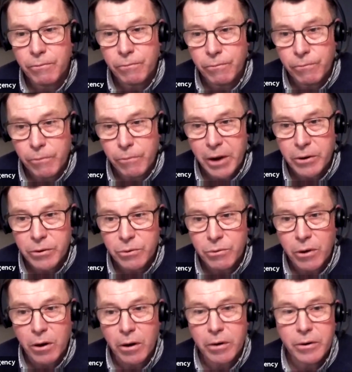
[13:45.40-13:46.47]
where you
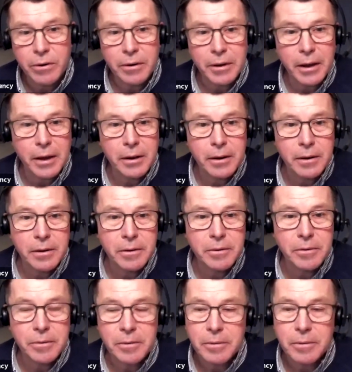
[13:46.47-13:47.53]
are, and
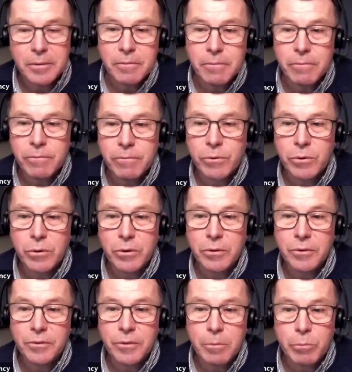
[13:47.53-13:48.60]

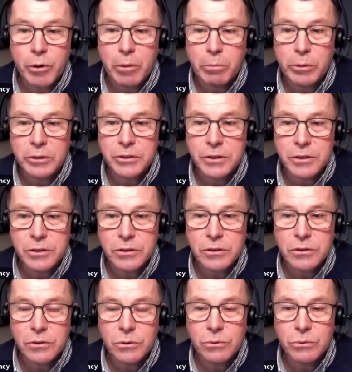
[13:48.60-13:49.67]
for the
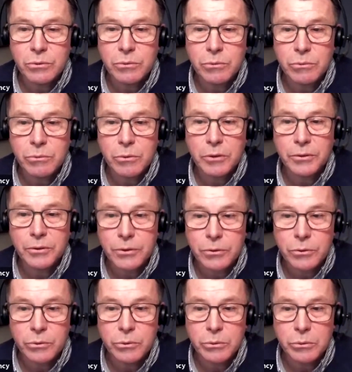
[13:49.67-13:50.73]
purposes you want
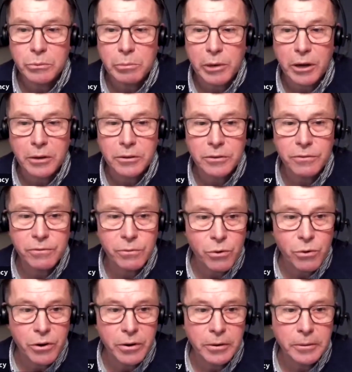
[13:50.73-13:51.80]
to plant
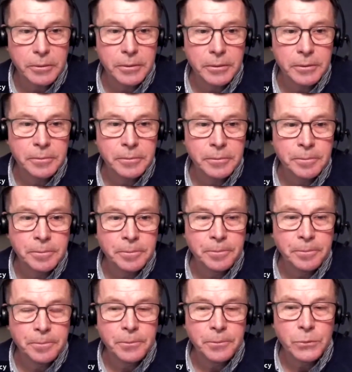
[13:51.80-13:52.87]
for.
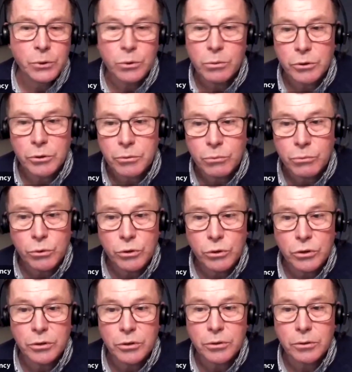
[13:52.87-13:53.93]
Do you want
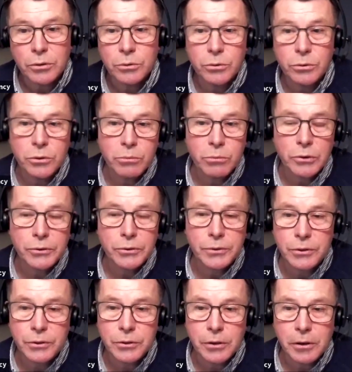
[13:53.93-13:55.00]
wood, or do you want
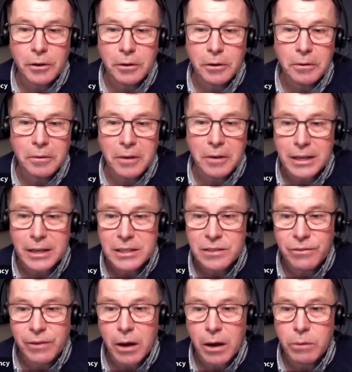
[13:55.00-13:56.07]
nice
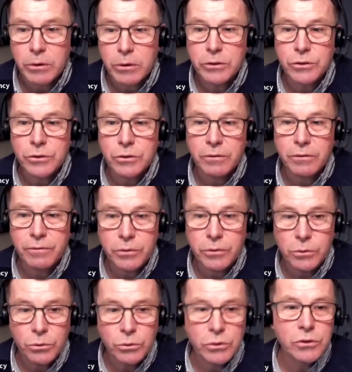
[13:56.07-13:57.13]
flowers or
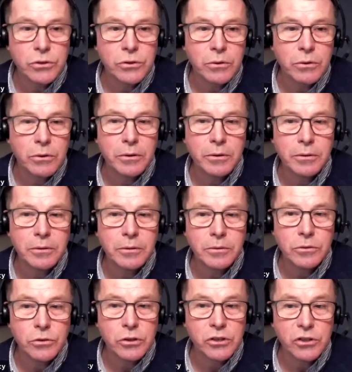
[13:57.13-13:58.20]
fruits or
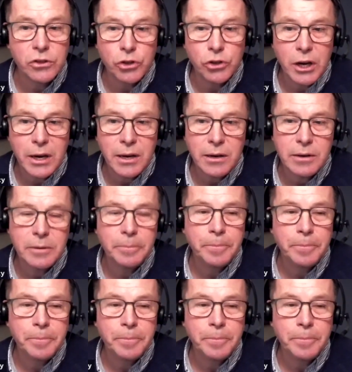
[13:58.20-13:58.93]
just shade?